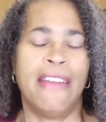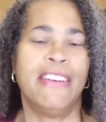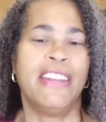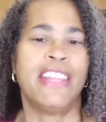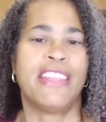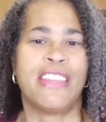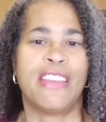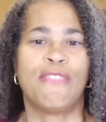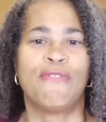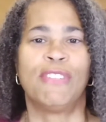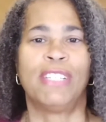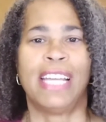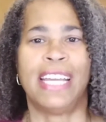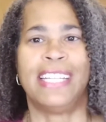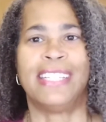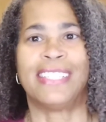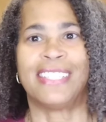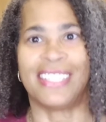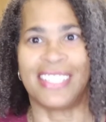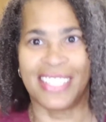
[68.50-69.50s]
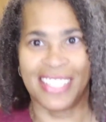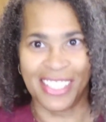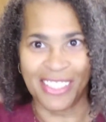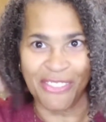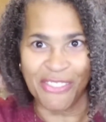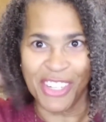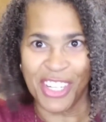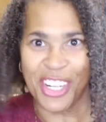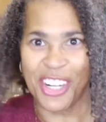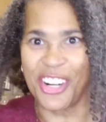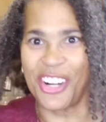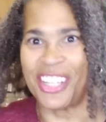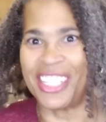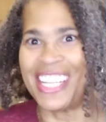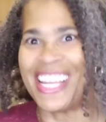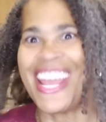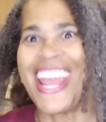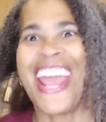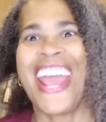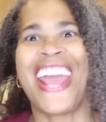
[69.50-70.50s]
anything related to silver
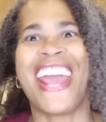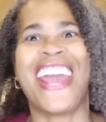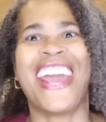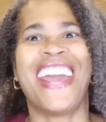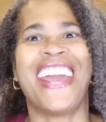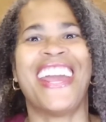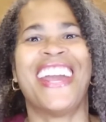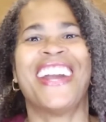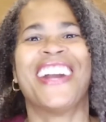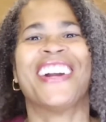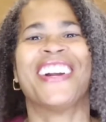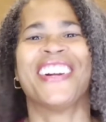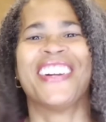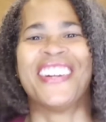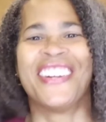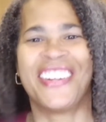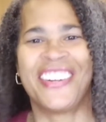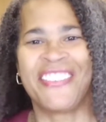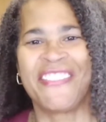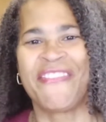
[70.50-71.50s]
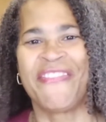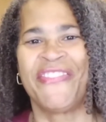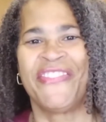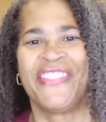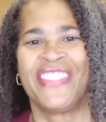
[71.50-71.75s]
curly hair,